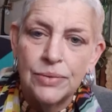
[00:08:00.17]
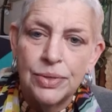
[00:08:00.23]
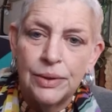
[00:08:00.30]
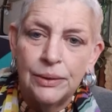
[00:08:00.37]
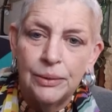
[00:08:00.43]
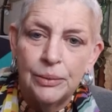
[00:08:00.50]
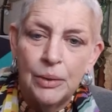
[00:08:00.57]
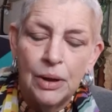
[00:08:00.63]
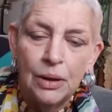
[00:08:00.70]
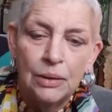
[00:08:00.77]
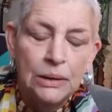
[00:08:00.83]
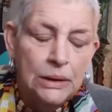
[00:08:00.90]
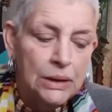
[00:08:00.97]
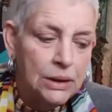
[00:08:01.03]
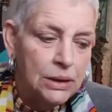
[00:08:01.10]
with you? Well,
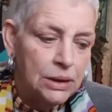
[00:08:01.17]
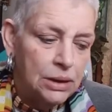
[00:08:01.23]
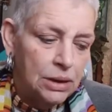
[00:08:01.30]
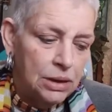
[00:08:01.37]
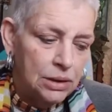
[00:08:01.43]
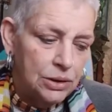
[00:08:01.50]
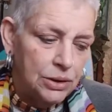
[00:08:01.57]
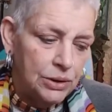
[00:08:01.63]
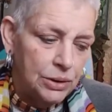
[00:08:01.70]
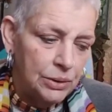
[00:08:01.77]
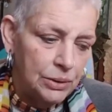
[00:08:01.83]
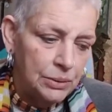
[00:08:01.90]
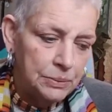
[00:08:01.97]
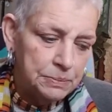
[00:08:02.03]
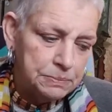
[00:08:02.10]
you
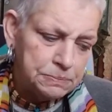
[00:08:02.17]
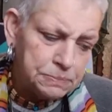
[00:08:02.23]
know,